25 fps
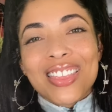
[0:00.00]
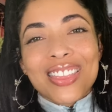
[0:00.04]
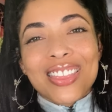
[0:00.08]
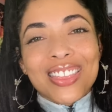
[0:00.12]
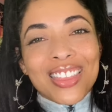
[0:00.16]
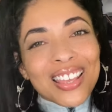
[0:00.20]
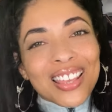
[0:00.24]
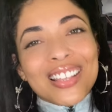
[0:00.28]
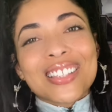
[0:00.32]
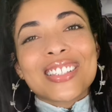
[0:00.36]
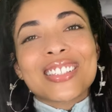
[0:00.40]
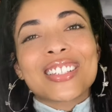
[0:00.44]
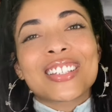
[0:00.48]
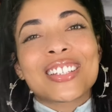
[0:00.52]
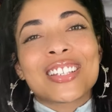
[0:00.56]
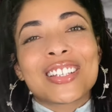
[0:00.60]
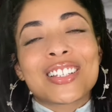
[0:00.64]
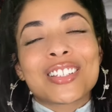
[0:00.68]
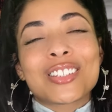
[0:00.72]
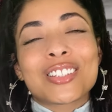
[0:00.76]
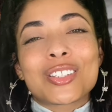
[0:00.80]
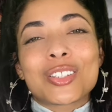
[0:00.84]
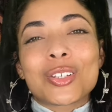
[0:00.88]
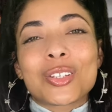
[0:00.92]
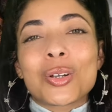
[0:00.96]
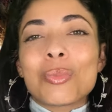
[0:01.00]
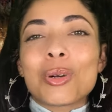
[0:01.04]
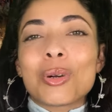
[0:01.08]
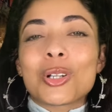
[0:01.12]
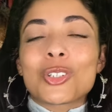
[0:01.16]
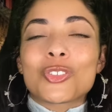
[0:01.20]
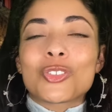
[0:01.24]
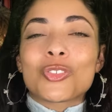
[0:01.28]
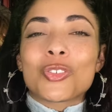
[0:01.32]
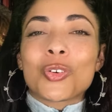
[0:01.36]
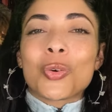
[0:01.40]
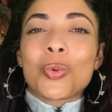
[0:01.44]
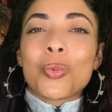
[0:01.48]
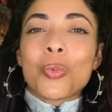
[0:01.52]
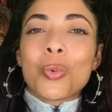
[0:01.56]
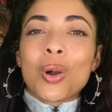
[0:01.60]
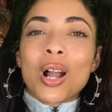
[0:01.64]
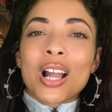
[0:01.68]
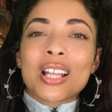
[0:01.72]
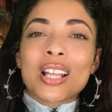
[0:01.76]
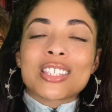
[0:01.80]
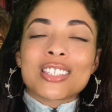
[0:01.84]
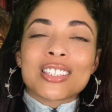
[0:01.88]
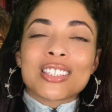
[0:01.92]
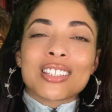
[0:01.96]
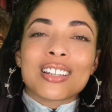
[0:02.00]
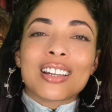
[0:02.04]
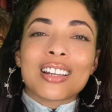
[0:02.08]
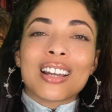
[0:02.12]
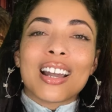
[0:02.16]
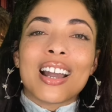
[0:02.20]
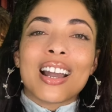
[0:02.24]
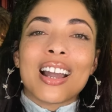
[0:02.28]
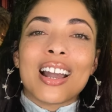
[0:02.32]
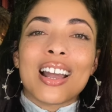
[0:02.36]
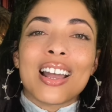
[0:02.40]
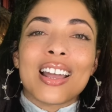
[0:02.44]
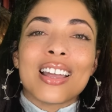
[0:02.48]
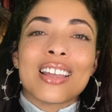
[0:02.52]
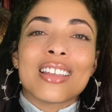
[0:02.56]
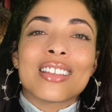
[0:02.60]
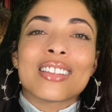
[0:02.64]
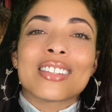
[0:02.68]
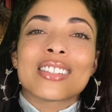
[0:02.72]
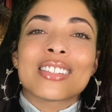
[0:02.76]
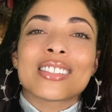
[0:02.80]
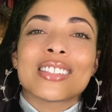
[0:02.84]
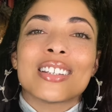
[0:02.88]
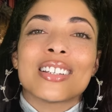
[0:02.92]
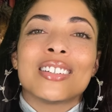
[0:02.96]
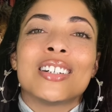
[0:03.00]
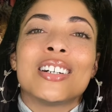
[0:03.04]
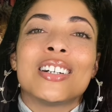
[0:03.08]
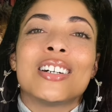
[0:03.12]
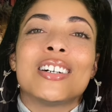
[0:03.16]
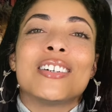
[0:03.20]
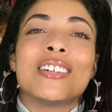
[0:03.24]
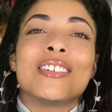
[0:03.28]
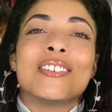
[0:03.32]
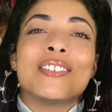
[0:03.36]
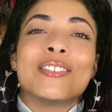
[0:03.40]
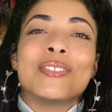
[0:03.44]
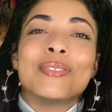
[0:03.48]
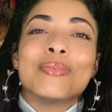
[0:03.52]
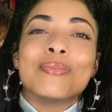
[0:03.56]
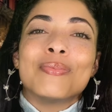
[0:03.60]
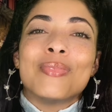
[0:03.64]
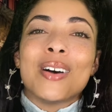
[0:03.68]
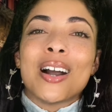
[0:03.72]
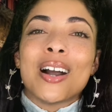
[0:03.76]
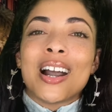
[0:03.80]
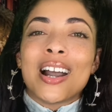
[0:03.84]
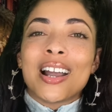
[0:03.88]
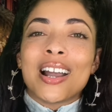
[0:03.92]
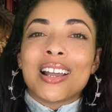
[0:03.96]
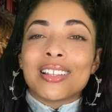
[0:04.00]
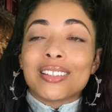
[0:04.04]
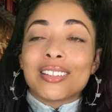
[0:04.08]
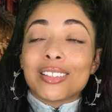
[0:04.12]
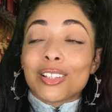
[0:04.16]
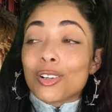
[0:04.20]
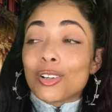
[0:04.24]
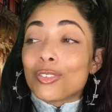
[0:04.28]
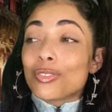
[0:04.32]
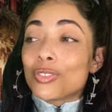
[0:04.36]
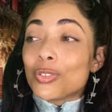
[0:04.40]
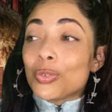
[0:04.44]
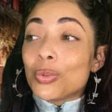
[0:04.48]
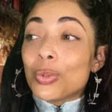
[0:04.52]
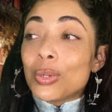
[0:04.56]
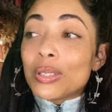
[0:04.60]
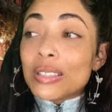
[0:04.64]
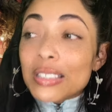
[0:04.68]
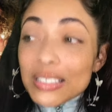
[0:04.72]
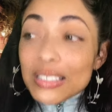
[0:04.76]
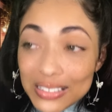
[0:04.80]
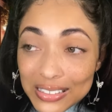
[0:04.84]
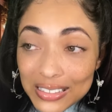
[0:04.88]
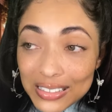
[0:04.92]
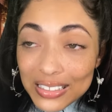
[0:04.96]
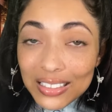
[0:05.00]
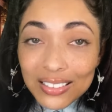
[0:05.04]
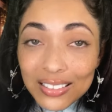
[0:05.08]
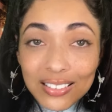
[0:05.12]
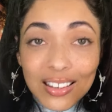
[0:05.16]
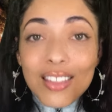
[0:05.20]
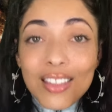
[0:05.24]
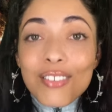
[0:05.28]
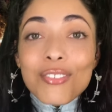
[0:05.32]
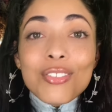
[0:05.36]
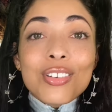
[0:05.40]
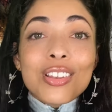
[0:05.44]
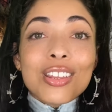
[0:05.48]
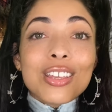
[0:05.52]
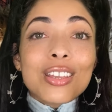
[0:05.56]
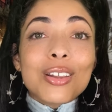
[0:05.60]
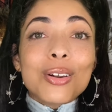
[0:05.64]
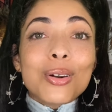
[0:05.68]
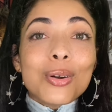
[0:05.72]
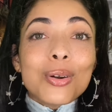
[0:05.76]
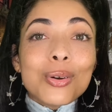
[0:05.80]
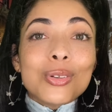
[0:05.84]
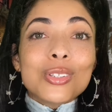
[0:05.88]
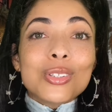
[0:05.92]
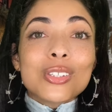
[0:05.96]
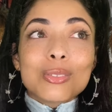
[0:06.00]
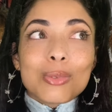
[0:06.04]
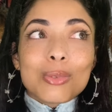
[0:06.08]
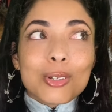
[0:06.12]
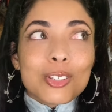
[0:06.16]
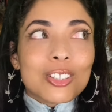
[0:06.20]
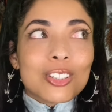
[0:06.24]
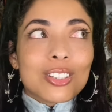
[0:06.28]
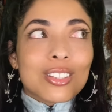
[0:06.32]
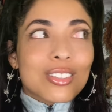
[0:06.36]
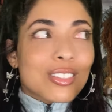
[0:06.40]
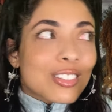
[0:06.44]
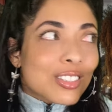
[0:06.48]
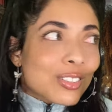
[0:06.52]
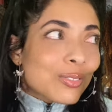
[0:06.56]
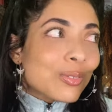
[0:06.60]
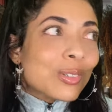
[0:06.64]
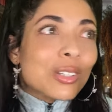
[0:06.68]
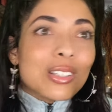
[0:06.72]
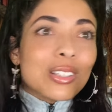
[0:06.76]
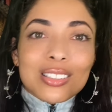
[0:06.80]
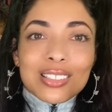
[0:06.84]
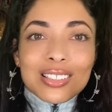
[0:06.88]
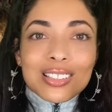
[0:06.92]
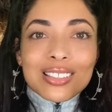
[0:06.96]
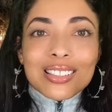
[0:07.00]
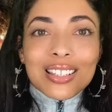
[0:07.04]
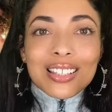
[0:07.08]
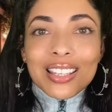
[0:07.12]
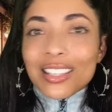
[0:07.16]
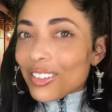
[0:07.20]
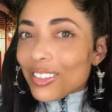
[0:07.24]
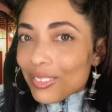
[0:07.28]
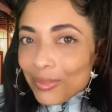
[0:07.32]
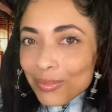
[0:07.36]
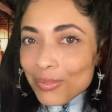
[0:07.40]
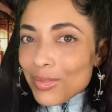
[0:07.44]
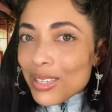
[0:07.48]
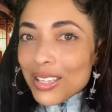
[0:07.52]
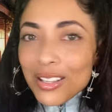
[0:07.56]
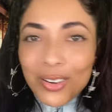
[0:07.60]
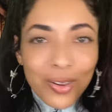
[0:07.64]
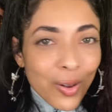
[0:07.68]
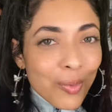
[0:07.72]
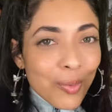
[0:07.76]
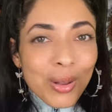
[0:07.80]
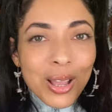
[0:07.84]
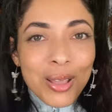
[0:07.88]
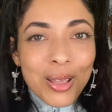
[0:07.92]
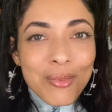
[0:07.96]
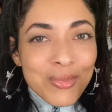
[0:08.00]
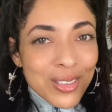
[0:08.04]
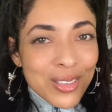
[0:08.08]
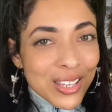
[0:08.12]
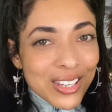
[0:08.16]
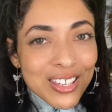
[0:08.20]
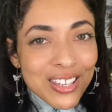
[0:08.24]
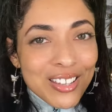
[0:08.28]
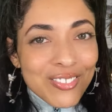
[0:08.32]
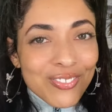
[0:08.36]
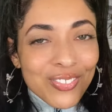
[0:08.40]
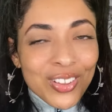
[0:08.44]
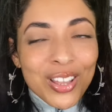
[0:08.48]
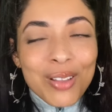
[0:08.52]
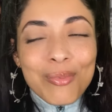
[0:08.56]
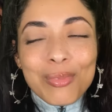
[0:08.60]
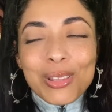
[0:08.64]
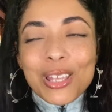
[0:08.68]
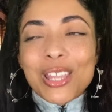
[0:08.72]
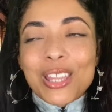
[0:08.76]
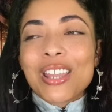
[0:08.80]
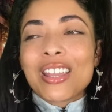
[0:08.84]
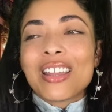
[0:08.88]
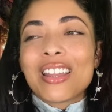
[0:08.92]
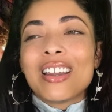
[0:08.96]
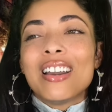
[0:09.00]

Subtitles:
thanks again so much for watching, guys. I love doing these DNA videos, especially this one, because it's like me and all my immediate family.